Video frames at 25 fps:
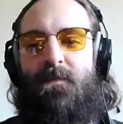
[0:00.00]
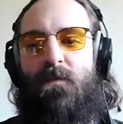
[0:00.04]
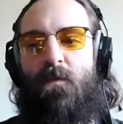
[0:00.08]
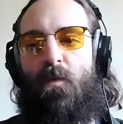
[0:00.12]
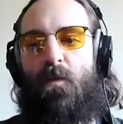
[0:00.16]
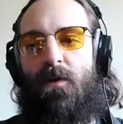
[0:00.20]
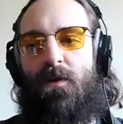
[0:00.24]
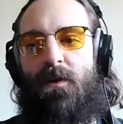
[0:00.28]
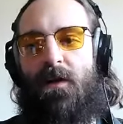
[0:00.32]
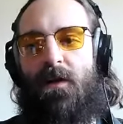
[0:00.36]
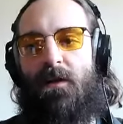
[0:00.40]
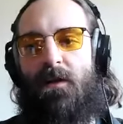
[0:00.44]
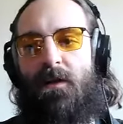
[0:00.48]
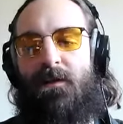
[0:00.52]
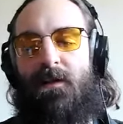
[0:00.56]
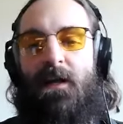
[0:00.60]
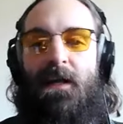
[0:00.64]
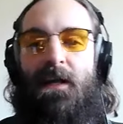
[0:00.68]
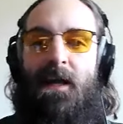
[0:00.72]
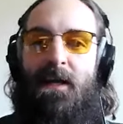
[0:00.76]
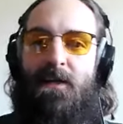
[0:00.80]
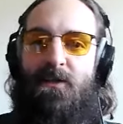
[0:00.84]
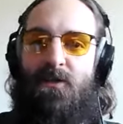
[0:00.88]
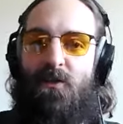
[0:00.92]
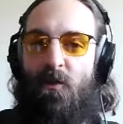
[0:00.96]
were to
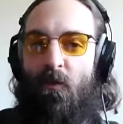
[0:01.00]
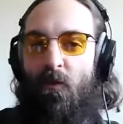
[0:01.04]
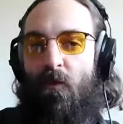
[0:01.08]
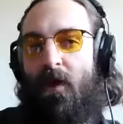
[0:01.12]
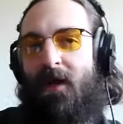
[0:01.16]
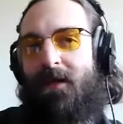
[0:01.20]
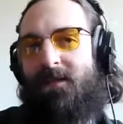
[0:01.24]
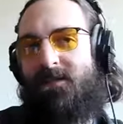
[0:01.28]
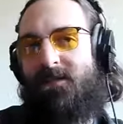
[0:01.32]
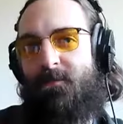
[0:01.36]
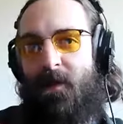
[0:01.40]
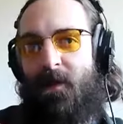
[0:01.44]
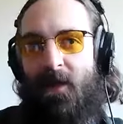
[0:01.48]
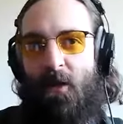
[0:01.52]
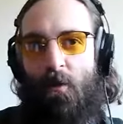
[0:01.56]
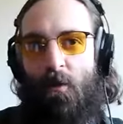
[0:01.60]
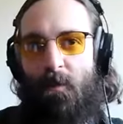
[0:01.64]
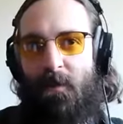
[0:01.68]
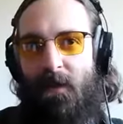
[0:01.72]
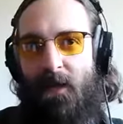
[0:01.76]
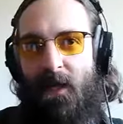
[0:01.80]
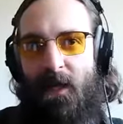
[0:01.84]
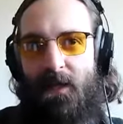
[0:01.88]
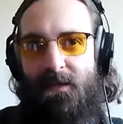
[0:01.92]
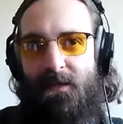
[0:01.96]
connect you right to my
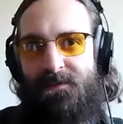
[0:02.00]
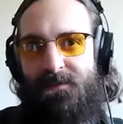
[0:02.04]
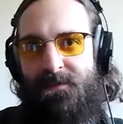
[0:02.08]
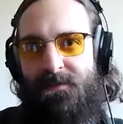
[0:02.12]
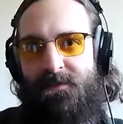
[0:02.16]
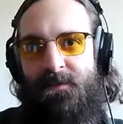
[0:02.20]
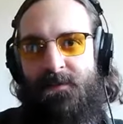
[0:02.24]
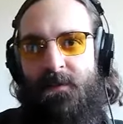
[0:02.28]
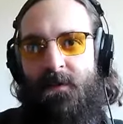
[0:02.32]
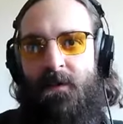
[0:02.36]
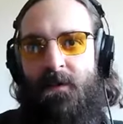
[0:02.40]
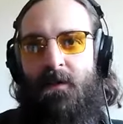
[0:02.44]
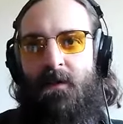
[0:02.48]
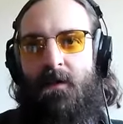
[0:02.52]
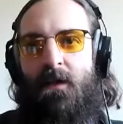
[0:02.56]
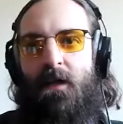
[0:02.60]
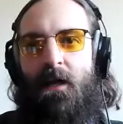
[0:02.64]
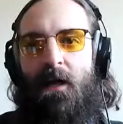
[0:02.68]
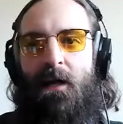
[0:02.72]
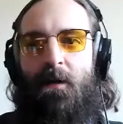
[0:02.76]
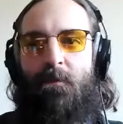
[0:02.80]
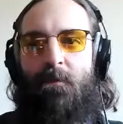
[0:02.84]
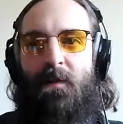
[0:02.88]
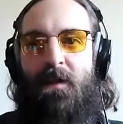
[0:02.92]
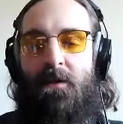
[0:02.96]
OBS,
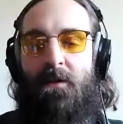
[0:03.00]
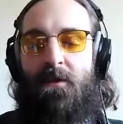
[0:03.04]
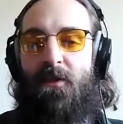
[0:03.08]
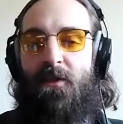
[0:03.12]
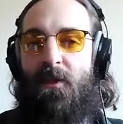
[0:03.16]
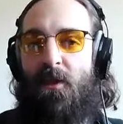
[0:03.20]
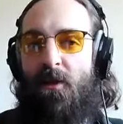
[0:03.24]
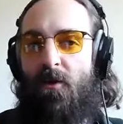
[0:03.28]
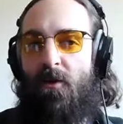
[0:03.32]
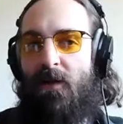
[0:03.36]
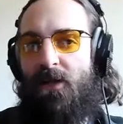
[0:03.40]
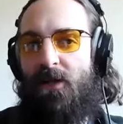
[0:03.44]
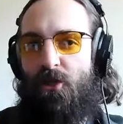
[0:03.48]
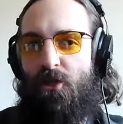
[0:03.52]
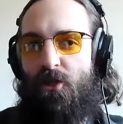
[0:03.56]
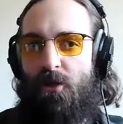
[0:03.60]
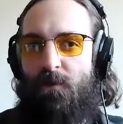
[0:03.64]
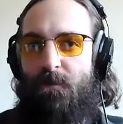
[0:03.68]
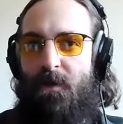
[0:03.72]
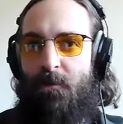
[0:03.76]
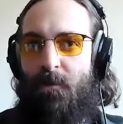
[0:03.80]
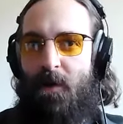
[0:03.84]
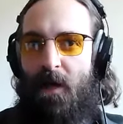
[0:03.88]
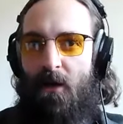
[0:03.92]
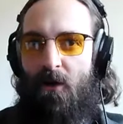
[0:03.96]
in theory it should
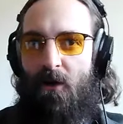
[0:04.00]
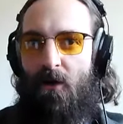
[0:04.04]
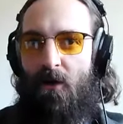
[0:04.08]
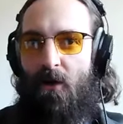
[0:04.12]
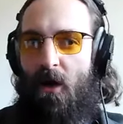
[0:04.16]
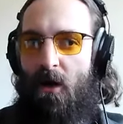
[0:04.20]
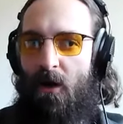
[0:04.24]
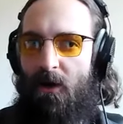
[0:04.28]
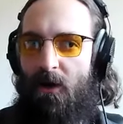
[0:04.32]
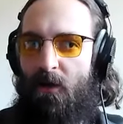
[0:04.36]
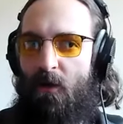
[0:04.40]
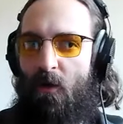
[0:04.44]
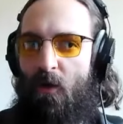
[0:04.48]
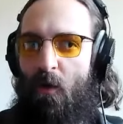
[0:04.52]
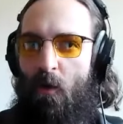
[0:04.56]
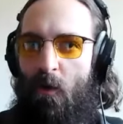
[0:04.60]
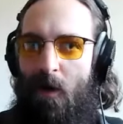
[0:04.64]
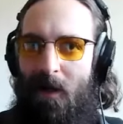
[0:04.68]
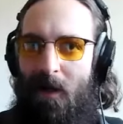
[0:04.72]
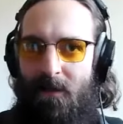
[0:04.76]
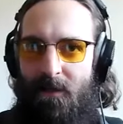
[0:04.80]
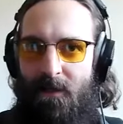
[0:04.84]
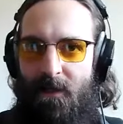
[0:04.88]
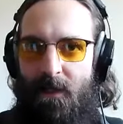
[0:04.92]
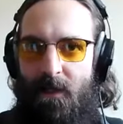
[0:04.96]
be better audio
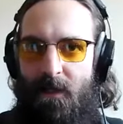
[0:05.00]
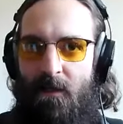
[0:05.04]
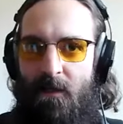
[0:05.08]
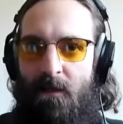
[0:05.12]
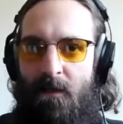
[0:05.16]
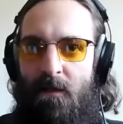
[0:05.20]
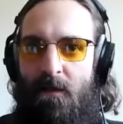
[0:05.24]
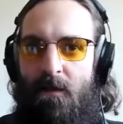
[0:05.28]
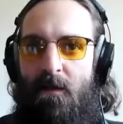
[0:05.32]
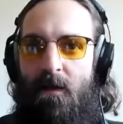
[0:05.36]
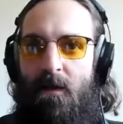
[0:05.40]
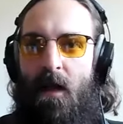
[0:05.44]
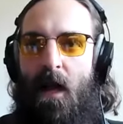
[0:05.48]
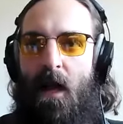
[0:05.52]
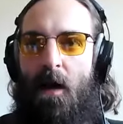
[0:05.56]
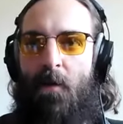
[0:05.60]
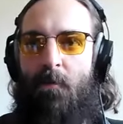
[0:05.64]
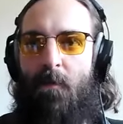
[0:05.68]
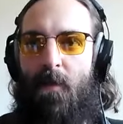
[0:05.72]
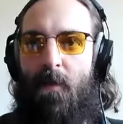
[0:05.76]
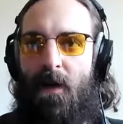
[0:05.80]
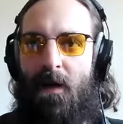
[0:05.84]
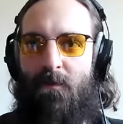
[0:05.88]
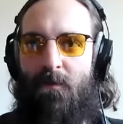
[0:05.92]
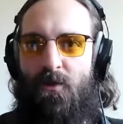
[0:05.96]
quality.
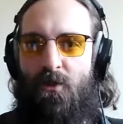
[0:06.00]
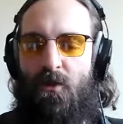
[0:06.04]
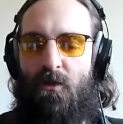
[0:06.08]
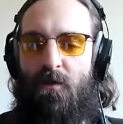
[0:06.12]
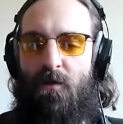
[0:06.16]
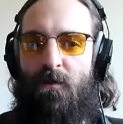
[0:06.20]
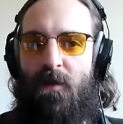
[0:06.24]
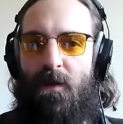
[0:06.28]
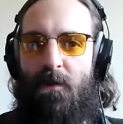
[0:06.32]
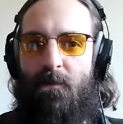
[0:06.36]
But I'm sure